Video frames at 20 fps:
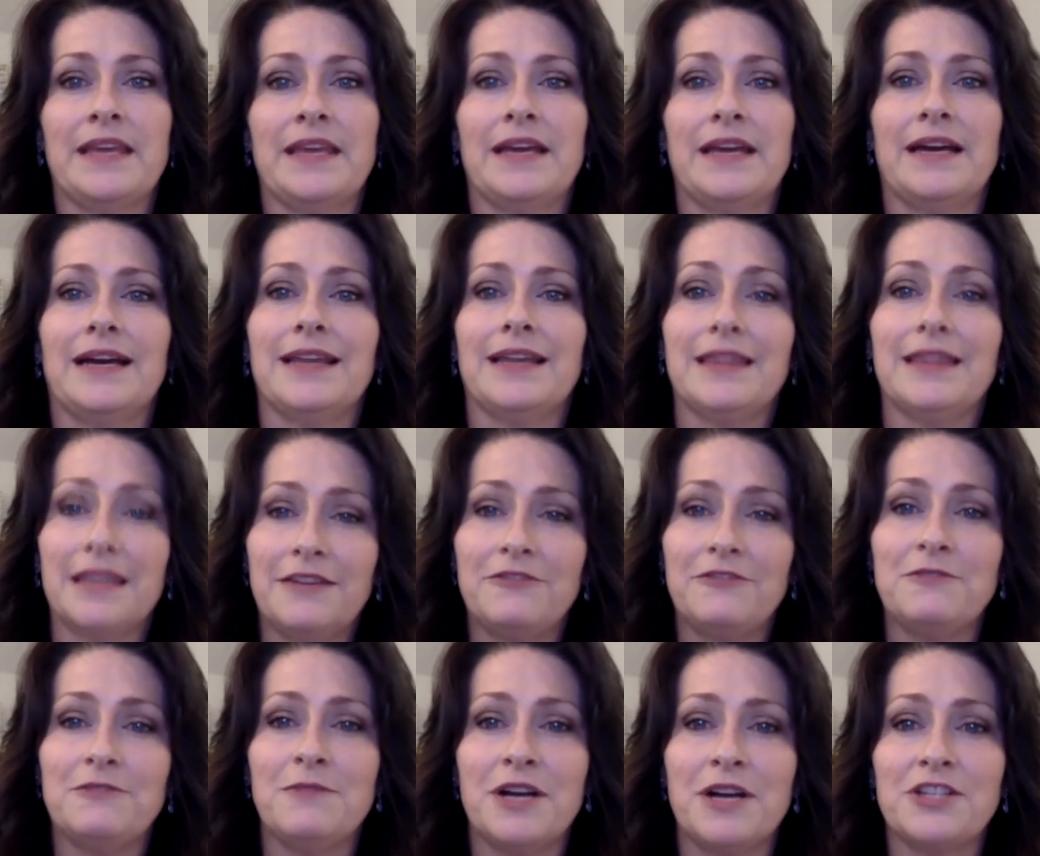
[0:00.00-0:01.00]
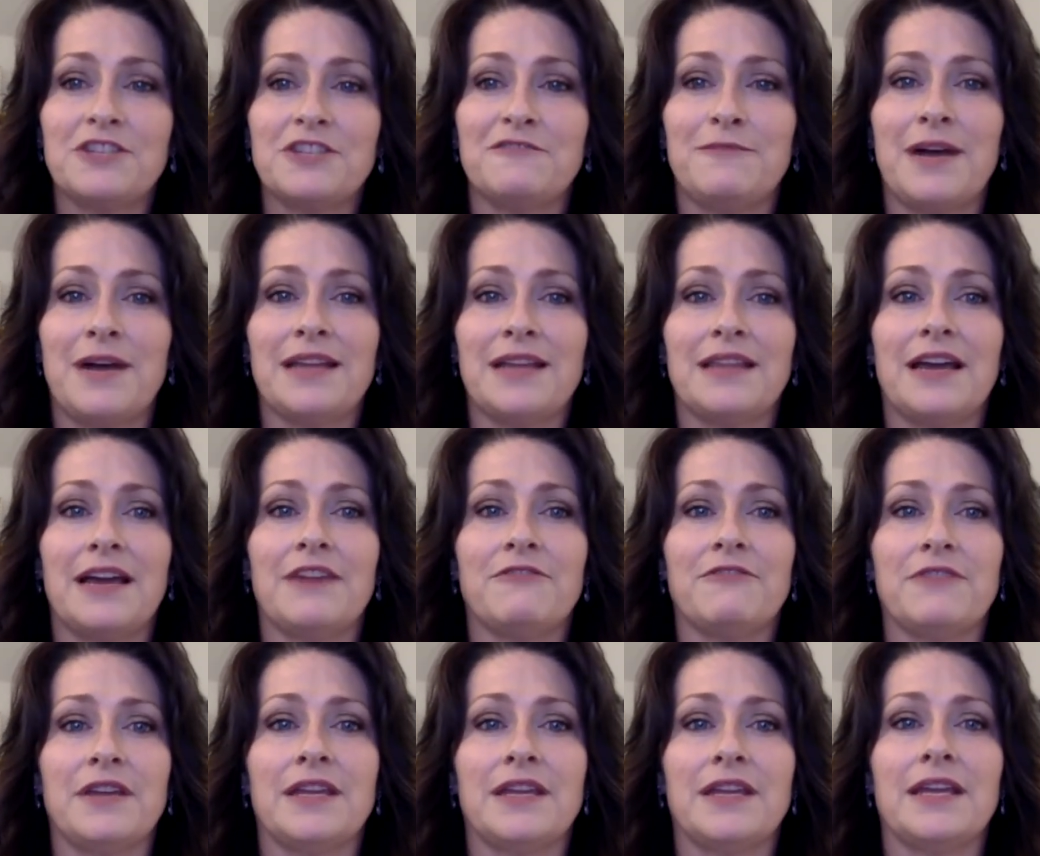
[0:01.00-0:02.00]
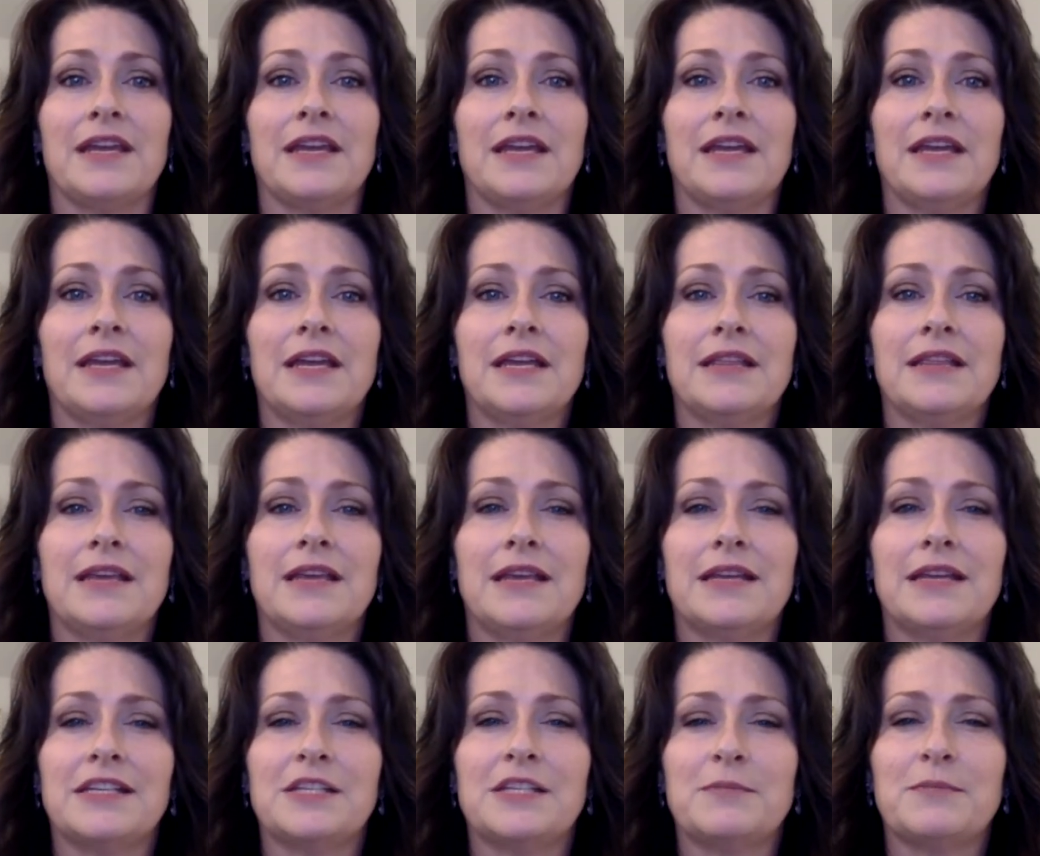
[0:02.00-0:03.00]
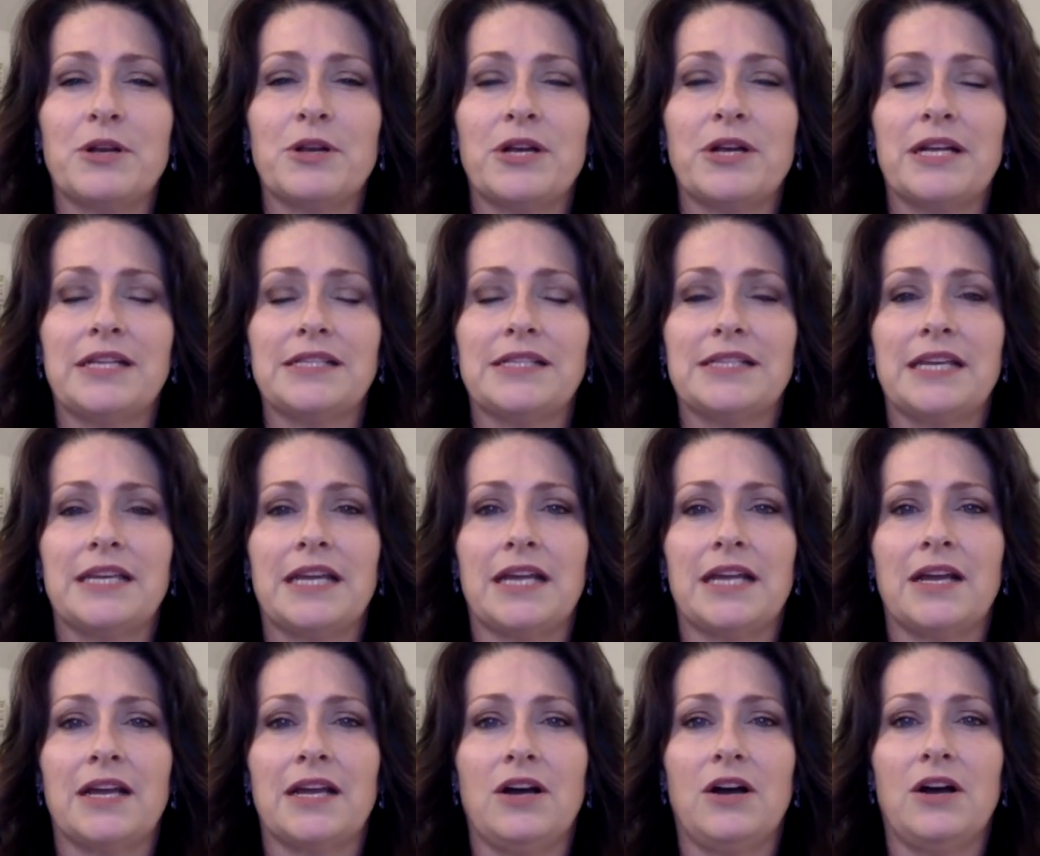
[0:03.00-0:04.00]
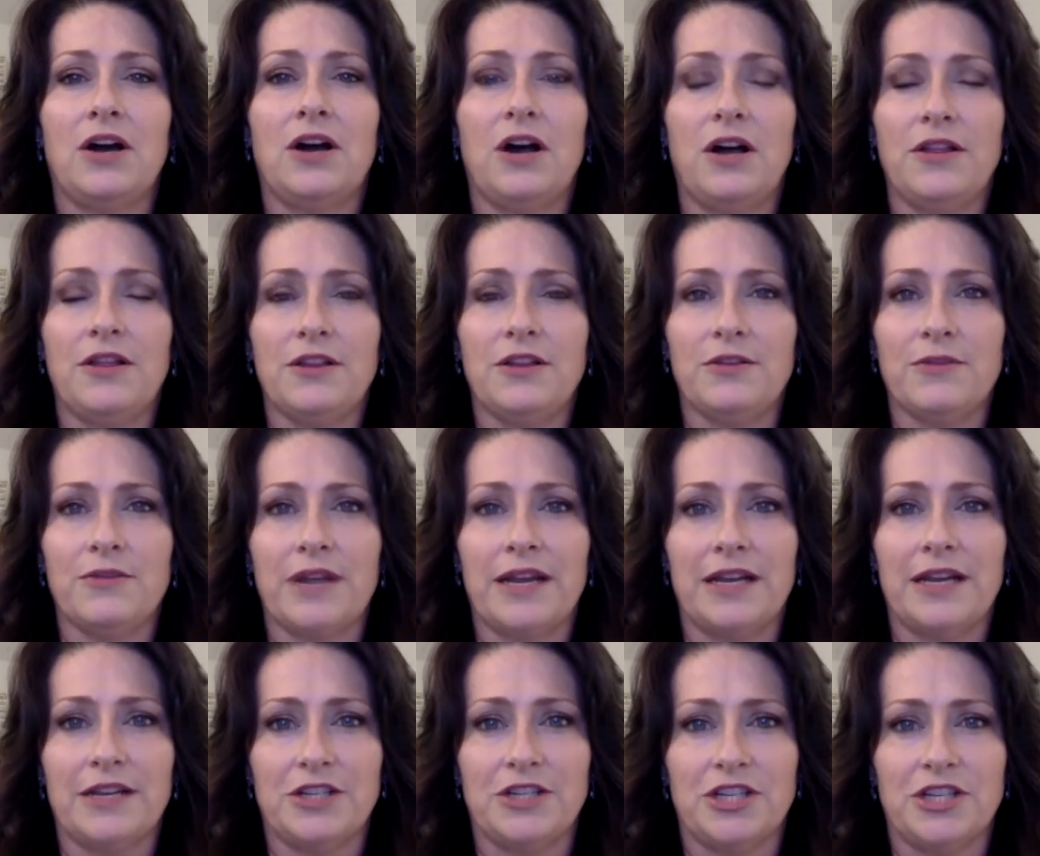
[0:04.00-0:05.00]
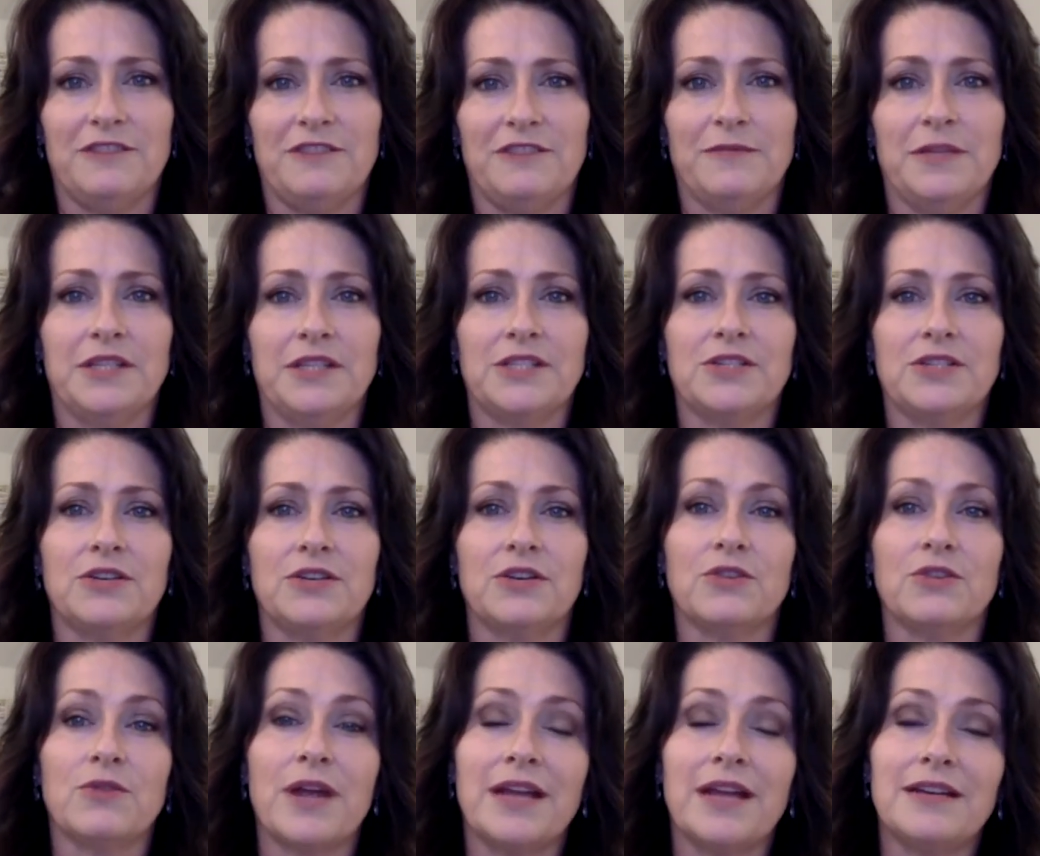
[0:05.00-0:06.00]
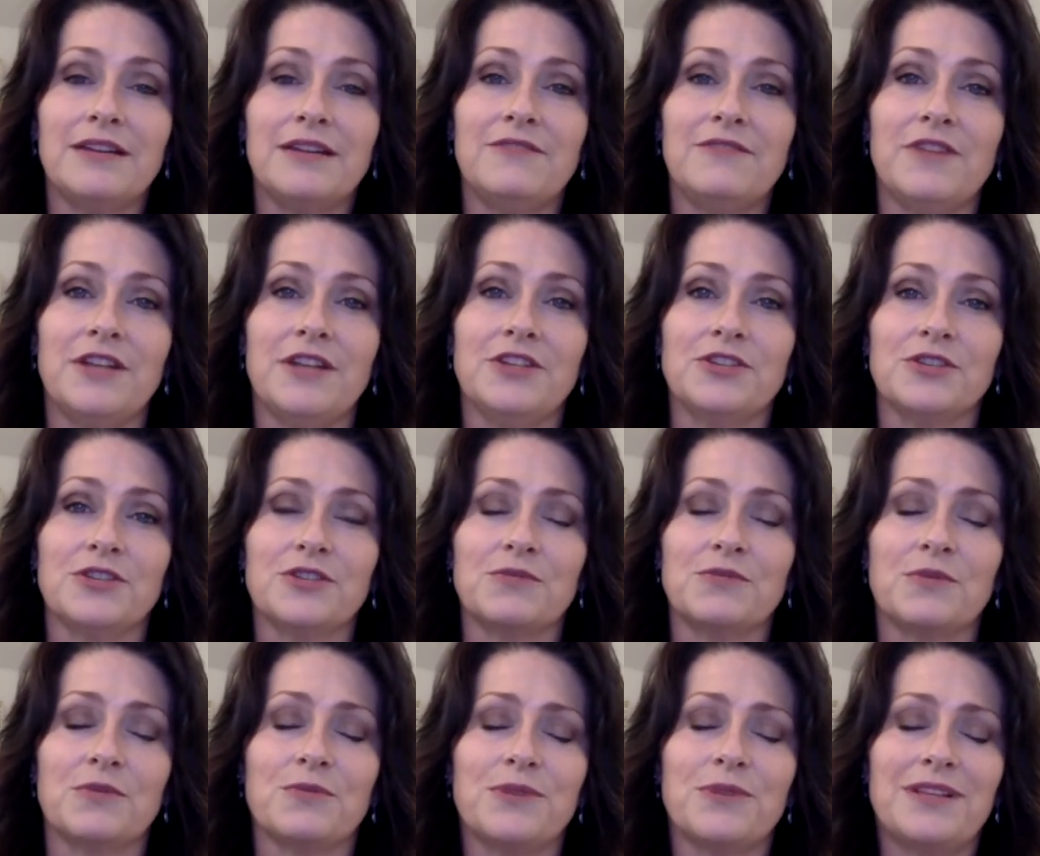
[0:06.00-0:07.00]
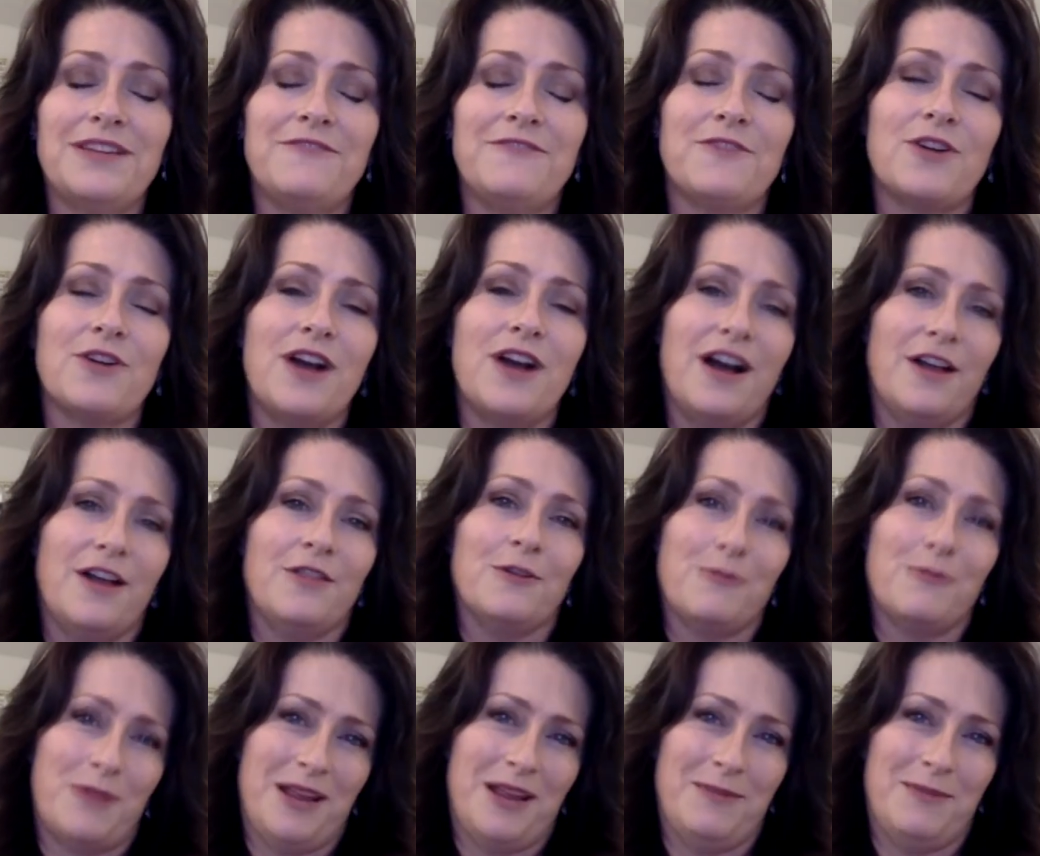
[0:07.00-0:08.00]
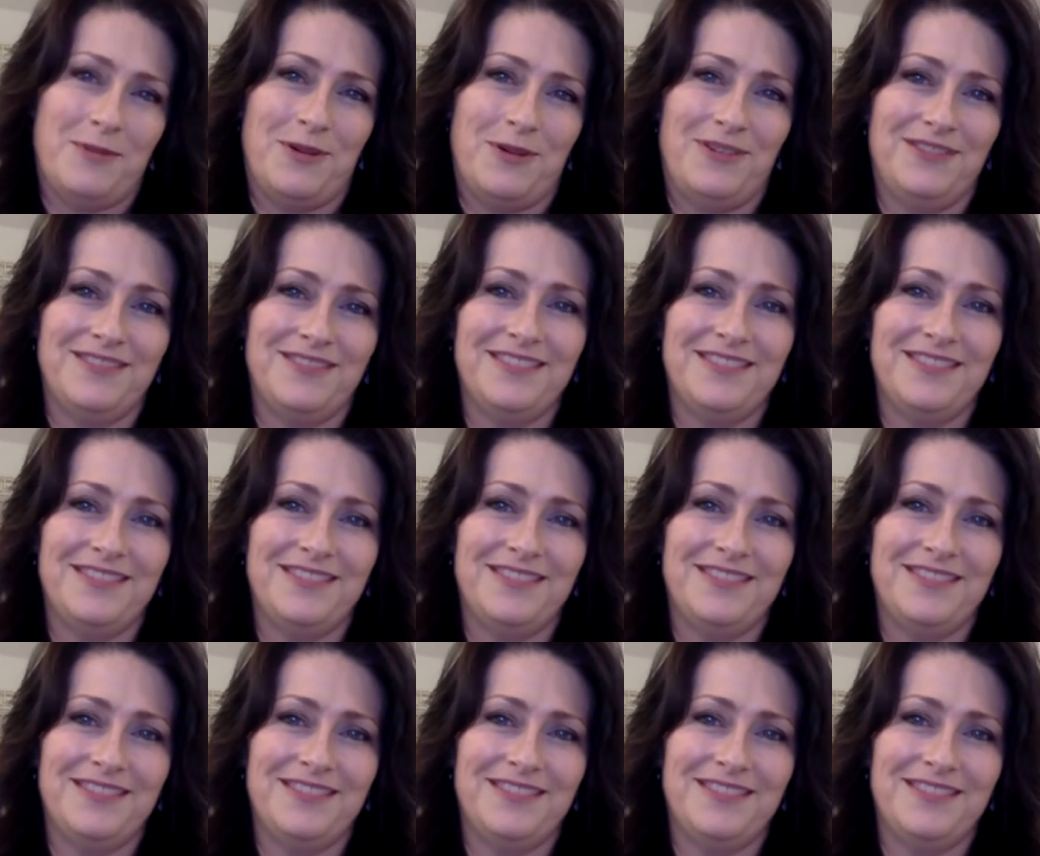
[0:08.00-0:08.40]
I lived much of my life thinking that experiencing all the great achievements or grand adventures were really for other people,